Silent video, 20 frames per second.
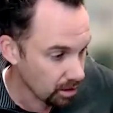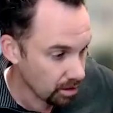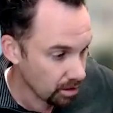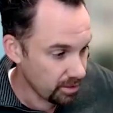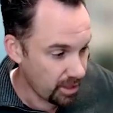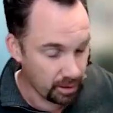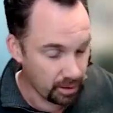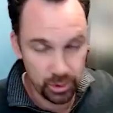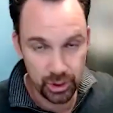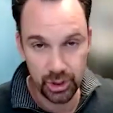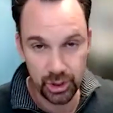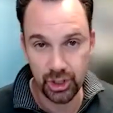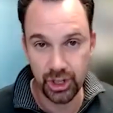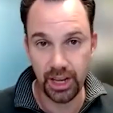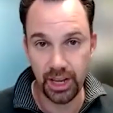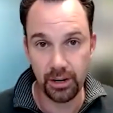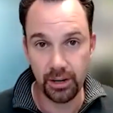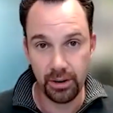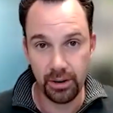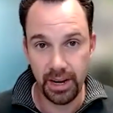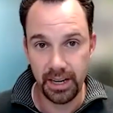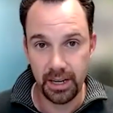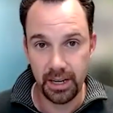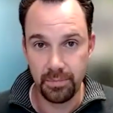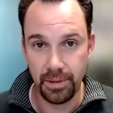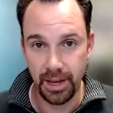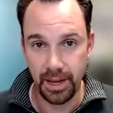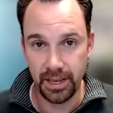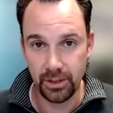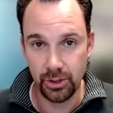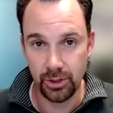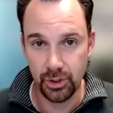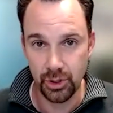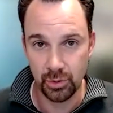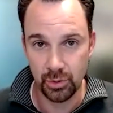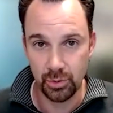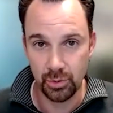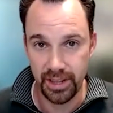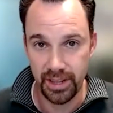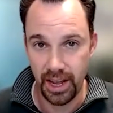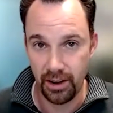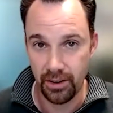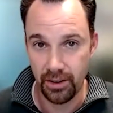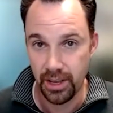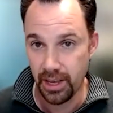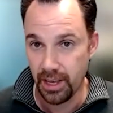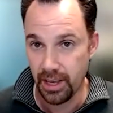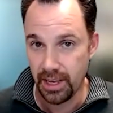that was generated by users without,